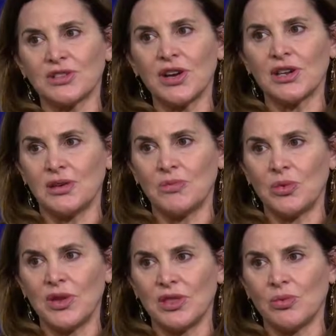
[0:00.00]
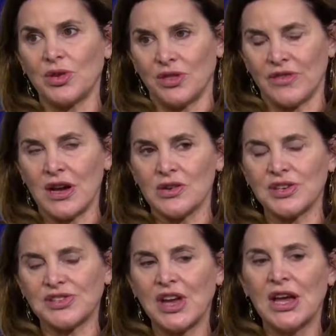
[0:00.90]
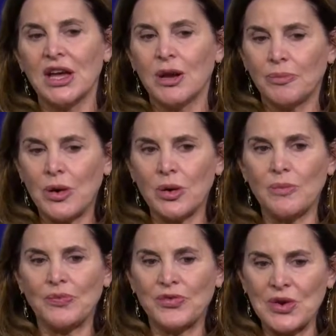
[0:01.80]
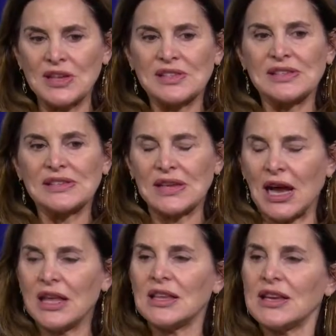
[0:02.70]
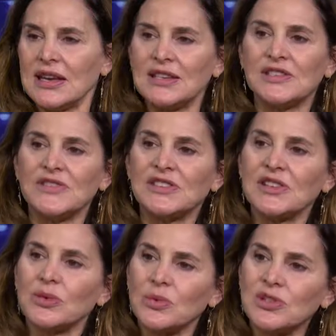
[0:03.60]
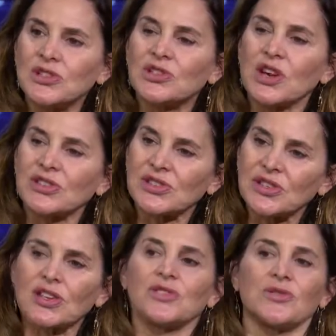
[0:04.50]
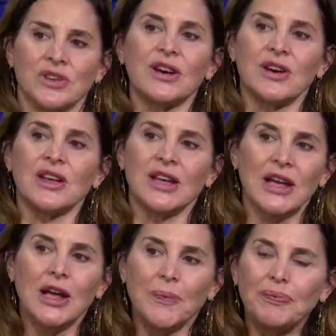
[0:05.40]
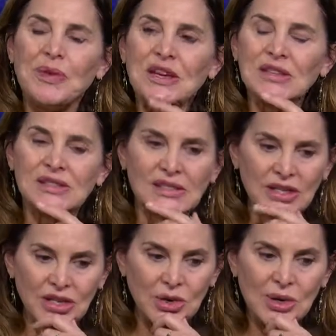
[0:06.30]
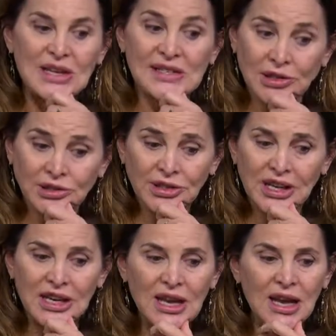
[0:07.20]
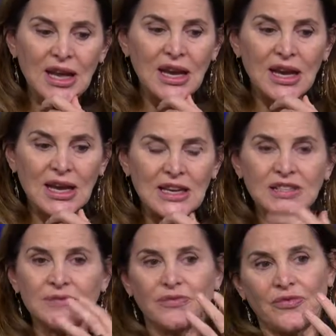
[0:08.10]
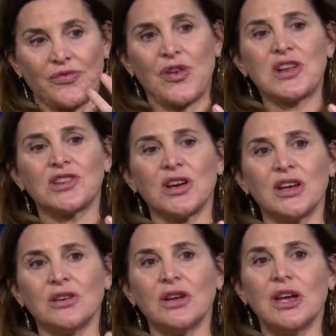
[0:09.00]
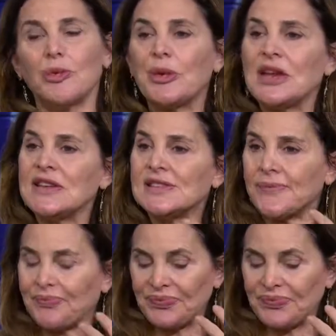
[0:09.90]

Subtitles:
time with the virus. Pope Francis, I think his visit was just extraordinary because, you know, he's elderly, he's fragile, but his